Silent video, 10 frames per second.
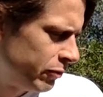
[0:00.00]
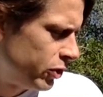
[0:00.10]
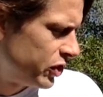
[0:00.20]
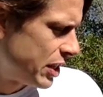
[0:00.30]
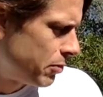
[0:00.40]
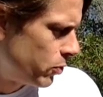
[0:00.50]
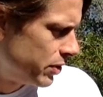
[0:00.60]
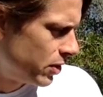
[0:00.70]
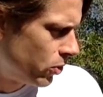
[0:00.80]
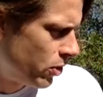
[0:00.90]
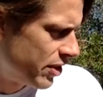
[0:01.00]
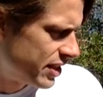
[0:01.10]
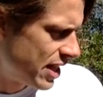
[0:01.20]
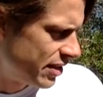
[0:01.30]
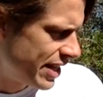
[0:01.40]
for example, when the lord of the
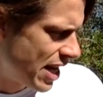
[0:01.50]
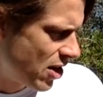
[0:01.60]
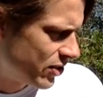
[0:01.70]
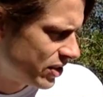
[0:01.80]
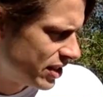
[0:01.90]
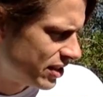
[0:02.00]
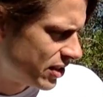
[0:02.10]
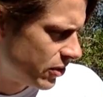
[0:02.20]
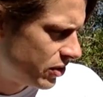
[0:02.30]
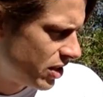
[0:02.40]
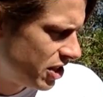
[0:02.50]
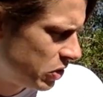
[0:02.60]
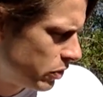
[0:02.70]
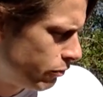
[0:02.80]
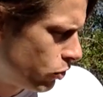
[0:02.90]
10th house in
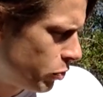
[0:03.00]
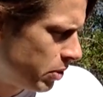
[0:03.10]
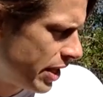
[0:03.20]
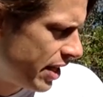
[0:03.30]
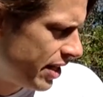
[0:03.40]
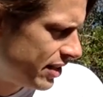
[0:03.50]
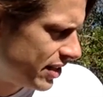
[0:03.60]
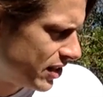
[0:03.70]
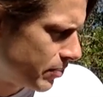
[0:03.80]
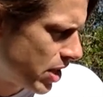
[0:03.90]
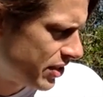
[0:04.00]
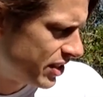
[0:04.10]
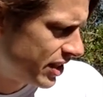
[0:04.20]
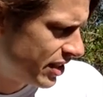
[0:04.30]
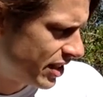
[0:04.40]
association with four planets is
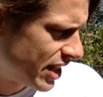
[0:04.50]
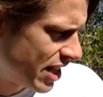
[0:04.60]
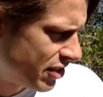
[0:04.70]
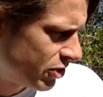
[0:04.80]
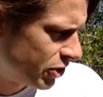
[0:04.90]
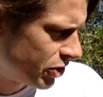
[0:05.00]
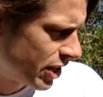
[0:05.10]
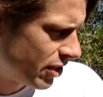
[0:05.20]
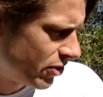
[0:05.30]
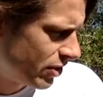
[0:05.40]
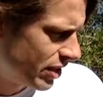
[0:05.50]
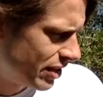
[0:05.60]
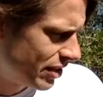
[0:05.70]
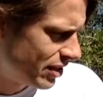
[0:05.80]
positive Nikendra Trikona,